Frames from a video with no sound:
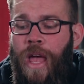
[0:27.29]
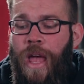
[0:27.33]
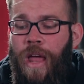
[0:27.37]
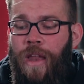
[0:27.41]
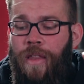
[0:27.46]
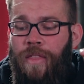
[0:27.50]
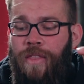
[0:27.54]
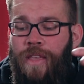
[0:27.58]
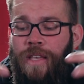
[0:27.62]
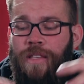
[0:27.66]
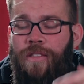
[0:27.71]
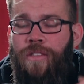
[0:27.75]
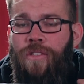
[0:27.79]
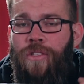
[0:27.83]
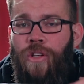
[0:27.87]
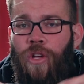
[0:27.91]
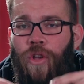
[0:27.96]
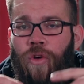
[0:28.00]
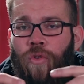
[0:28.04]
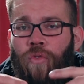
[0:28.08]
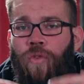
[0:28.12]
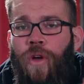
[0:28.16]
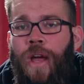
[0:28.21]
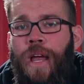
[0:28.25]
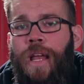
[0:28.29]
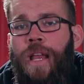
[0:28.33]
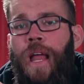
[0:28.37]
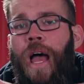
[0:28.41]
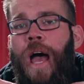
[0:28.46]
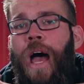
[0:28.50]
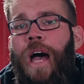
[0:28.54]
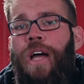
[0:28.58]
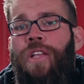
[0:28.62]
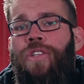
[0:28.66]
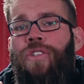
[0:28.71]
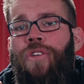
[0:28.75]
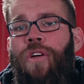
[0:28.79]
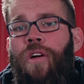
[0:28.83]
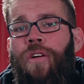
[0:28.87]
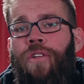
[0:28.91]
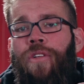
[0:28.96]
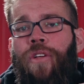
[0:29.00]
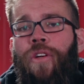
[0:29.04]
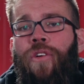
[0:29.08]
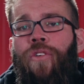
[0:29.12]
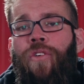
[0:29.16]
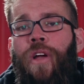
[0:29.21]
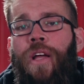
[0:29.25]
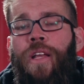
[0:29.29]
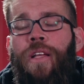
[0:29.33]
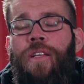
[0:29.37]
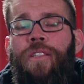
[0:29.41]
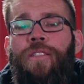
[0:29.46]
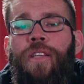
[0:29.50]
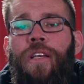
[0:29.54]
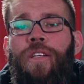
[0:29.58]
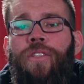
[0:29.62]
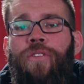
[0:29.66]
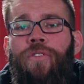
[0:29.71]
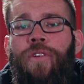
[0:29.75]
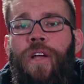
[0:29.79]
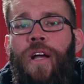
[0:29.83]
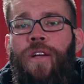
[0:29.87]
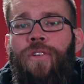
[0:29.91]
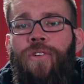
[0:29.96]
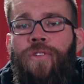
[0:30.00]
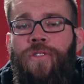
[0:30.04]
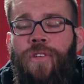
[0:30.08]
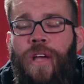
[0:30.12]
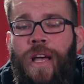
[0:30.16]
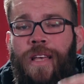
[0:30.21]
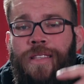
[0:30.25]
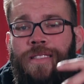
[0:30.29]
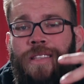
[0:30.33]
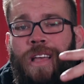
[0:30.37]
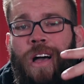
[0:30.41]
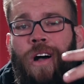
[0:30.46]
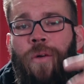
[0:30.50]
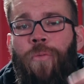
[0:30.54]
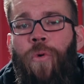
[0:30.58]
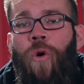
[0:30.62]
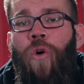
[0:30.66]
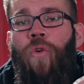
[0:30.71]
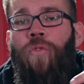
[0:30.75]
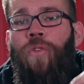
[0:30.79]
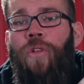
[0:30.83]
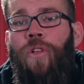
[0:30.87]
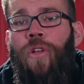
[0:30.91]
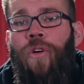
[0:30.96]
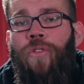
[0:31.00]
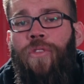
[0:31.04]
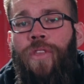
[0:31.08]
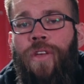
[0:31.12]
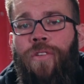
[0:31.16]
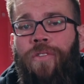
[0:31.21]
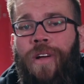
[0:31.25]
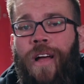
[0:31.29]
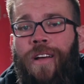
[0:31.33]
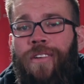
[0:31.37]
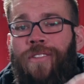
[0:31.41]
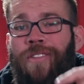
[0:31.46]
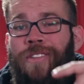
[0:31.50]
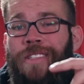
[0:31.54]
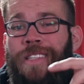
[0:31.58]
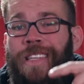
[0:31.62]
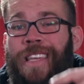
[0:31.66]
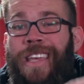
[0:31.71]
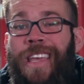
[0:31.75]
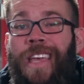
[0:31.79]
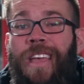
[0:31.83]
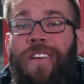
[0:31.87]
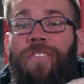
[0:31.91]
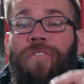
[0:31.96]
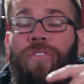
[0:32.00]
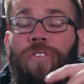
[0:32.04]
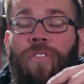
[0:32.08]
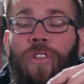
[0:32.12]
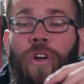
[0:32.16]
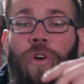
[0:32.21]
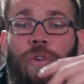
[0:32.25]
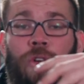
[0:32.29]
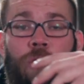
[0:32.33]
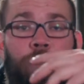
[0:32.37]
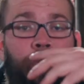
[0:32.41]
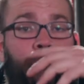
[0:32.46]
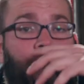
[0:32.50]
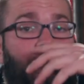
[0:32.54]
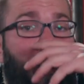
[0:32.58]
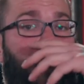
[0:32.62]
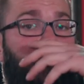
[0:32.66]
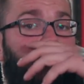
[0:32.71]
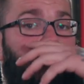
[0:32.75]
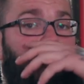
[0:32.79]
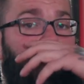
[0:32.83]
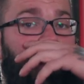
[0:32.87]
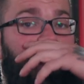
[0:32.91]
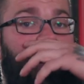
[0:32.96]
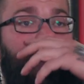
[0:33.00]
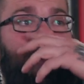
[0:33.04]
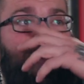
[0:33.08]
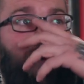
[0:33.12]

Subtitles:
And this is a great adjunct, a great accessory exercise to help overload the erectors if loaded properly.